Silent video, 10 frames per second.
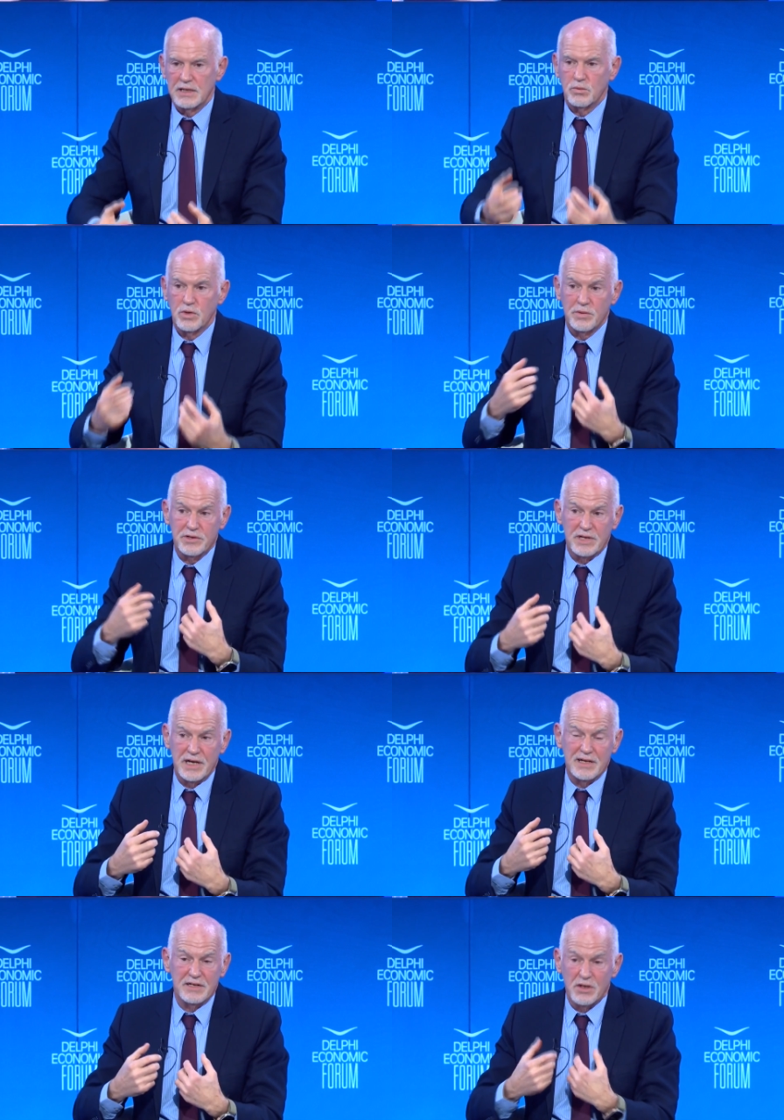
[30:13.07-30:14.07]
where we
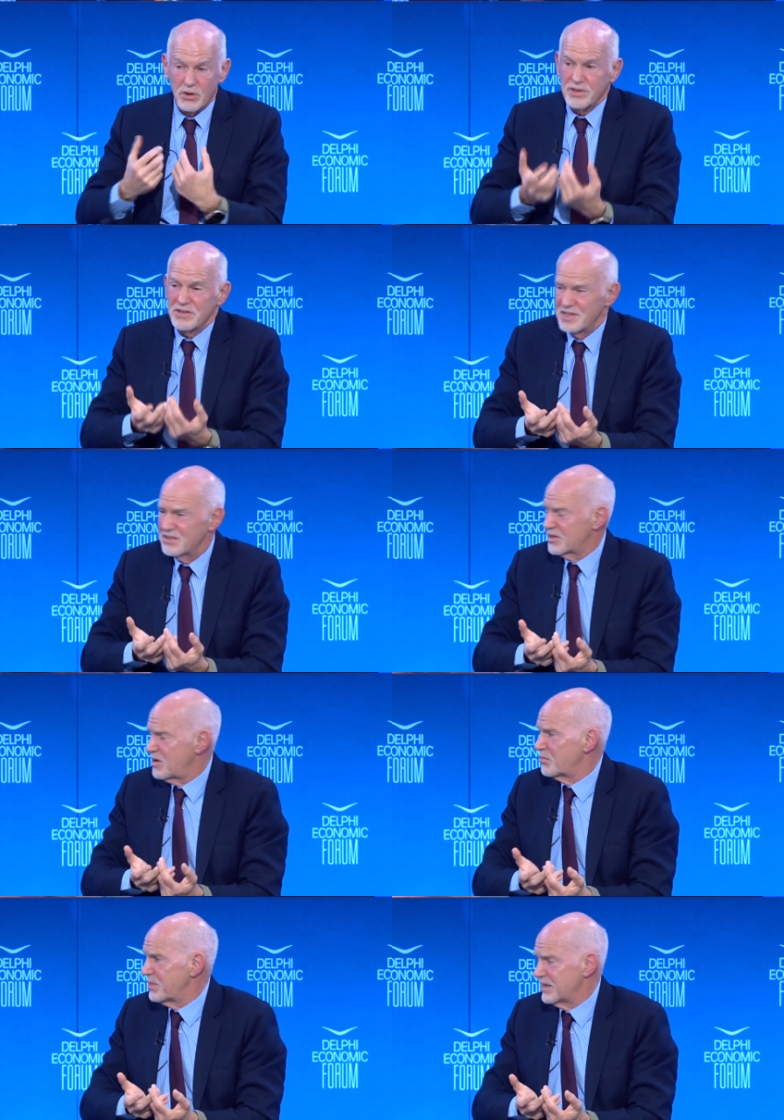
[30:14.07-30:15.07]
say, you know, these things are
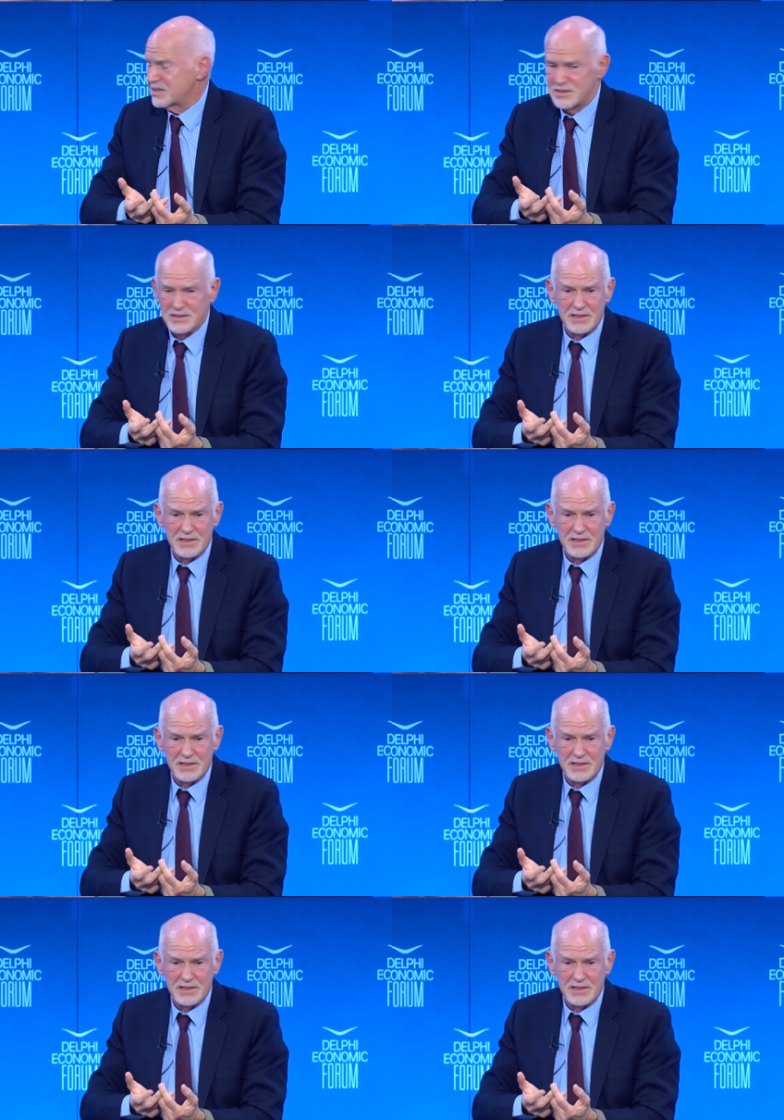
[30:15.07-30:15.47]
complex.